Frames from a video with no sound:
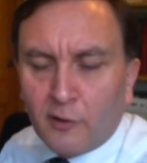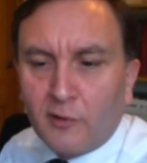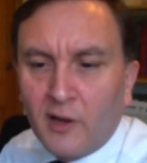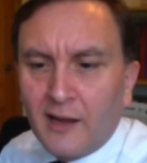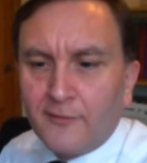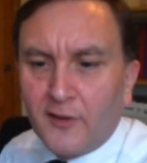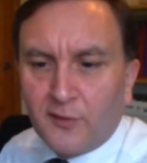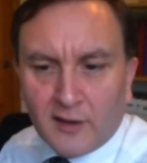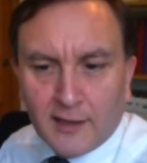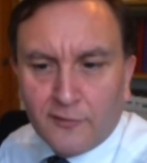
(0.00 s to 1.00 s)
You don't
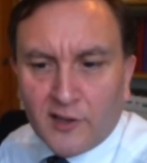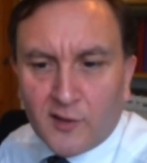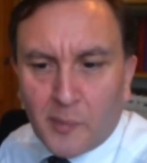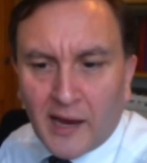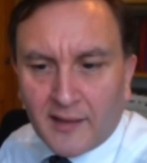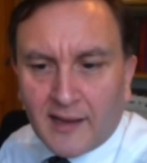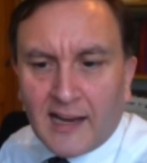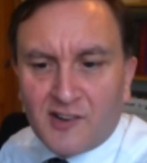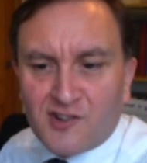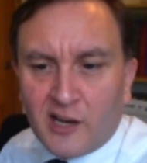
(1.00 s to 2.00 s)
physically need to pay
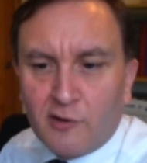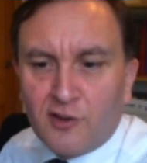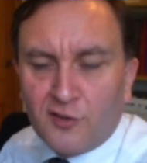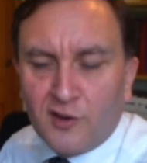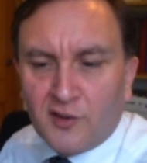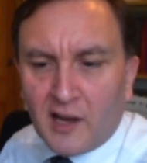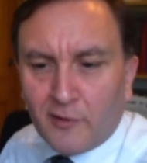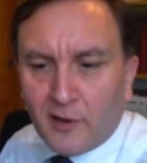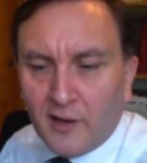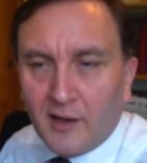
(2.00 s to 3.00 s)
the cash out, you just need
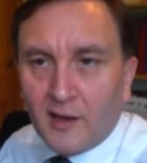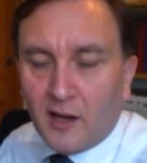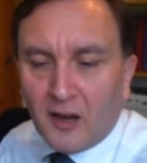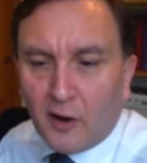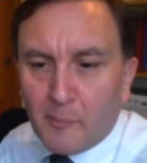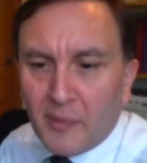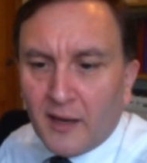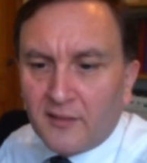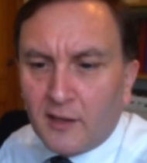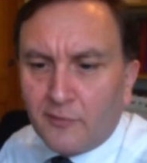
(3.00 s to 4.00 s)
to have a
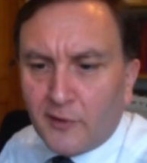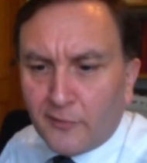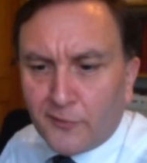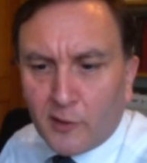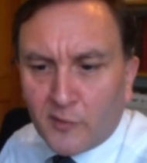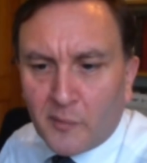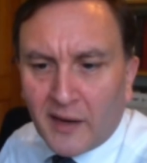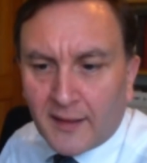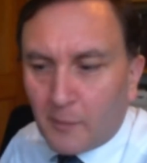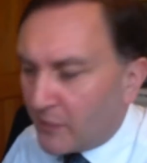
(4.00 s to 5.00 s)
liability for the firm
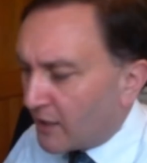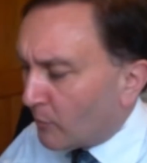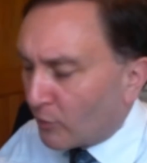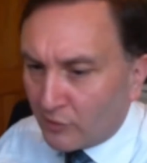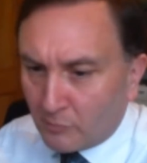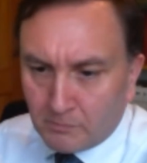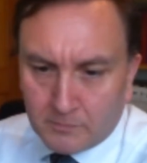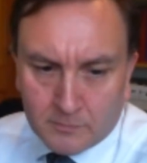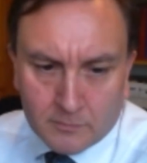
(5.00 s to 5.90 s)
to make that payment.